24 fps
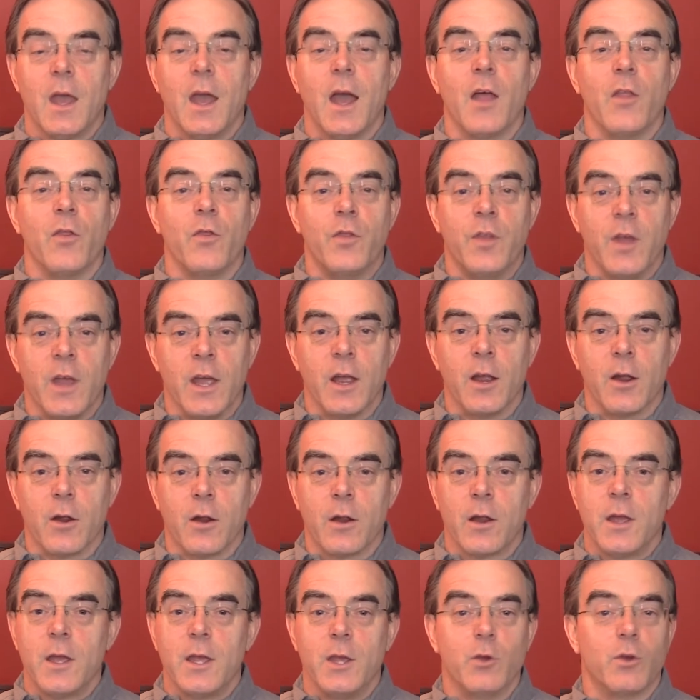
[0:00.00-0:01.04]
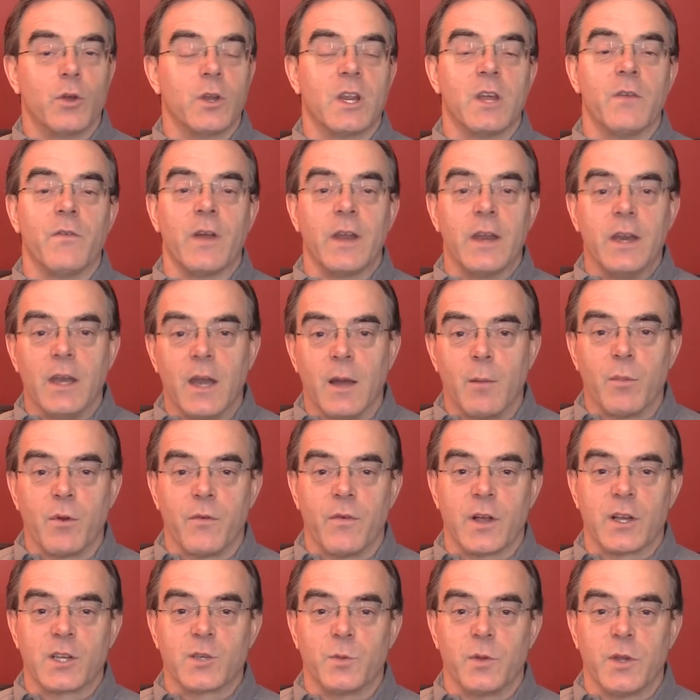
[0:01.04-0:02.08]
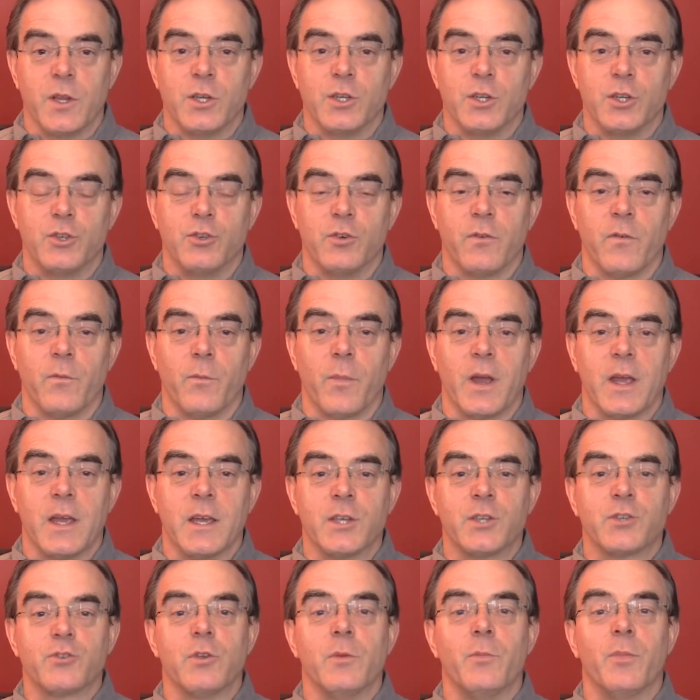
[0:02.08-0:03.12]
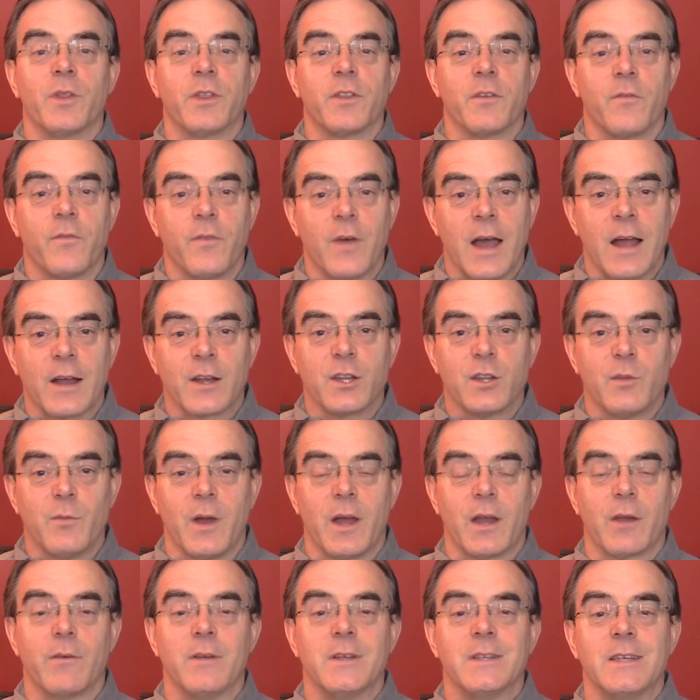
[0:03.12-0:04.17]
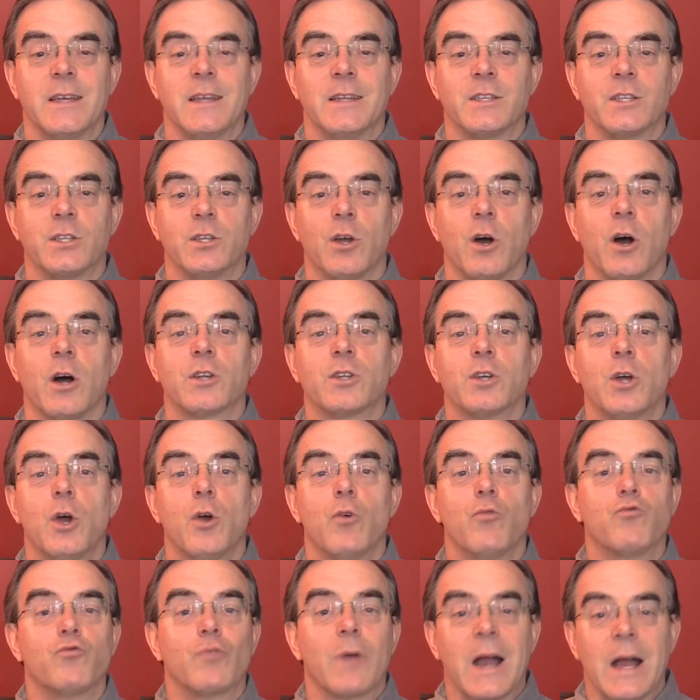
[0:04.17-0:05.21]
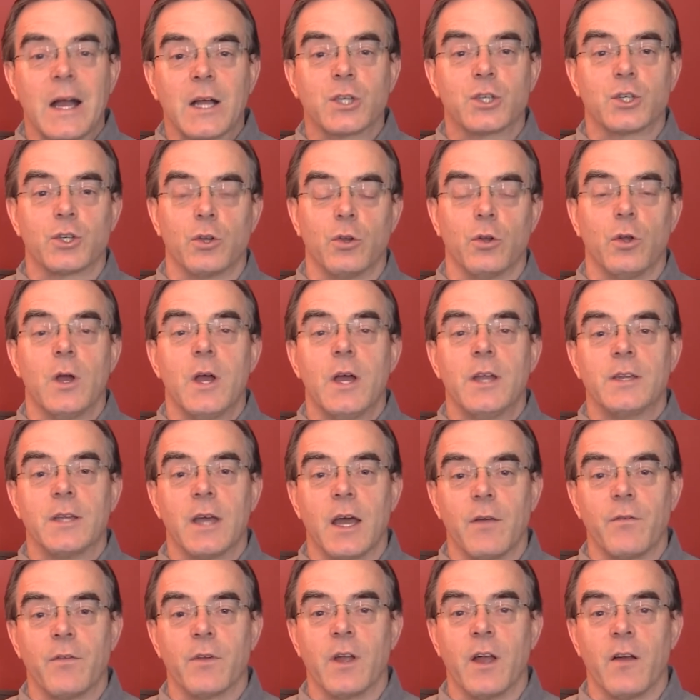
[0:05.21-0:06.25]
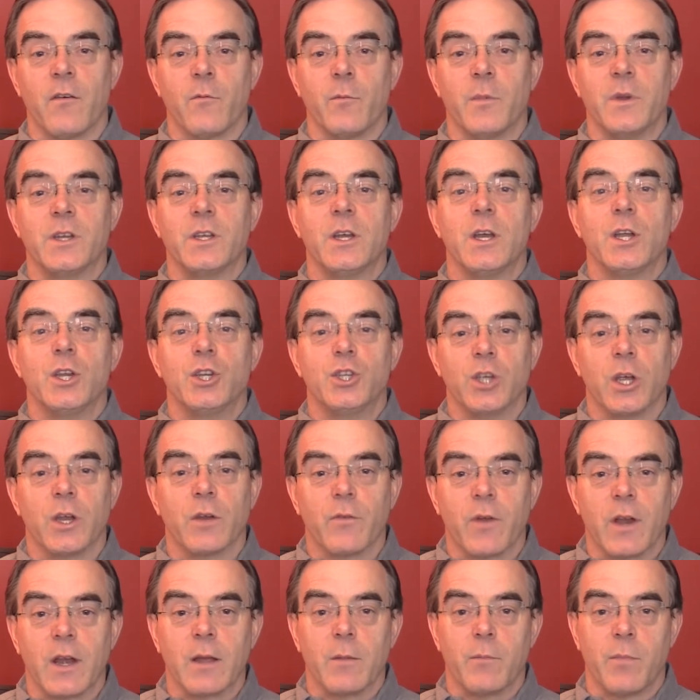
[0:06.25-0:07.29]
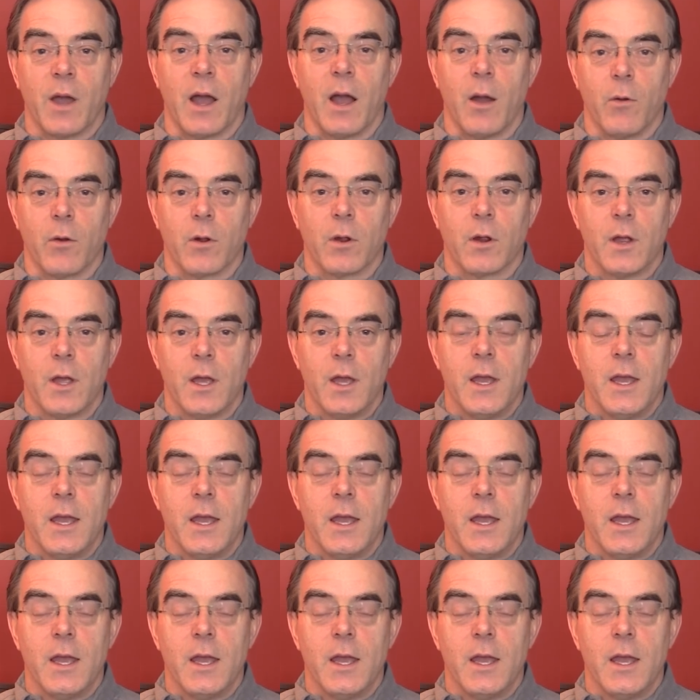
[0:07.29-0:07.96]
And there, you could give any number of explanations driven by history, but the fact of the matter is it's not rational to have the government generating power.